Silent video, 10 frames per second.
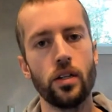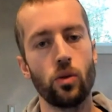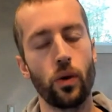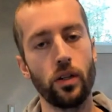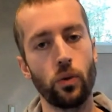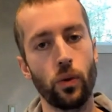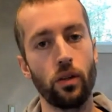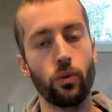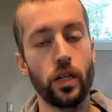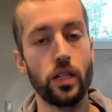
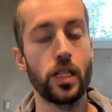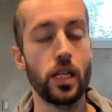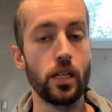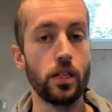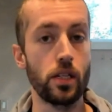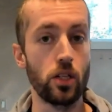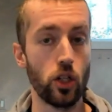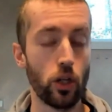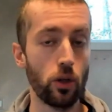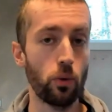2023 is season
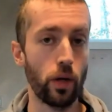two.